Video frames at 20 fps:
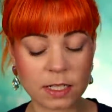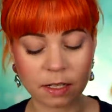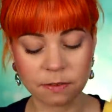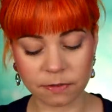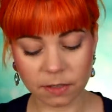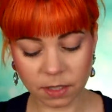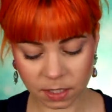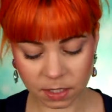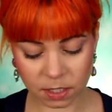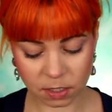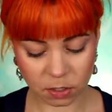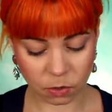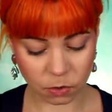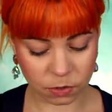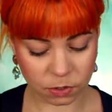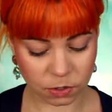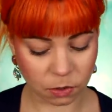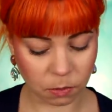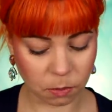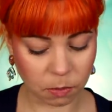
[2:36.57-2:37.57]
and I feel like they're
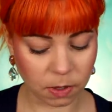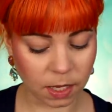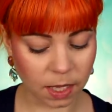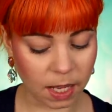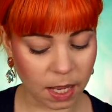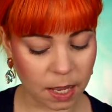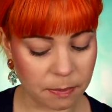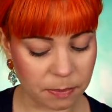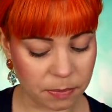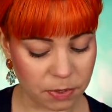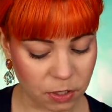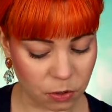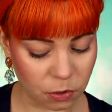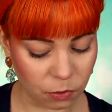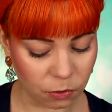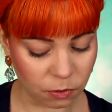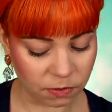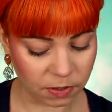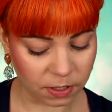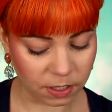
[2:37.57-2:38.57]
going to apply
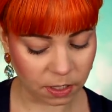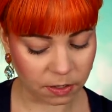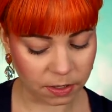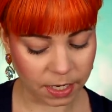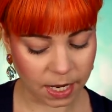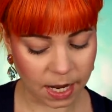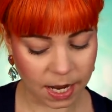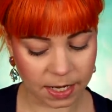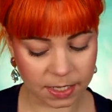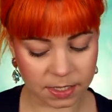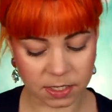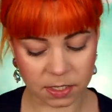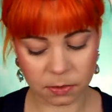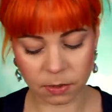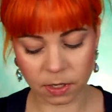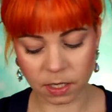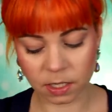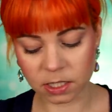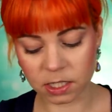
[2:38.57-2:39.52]
beautifully on the eyes as well,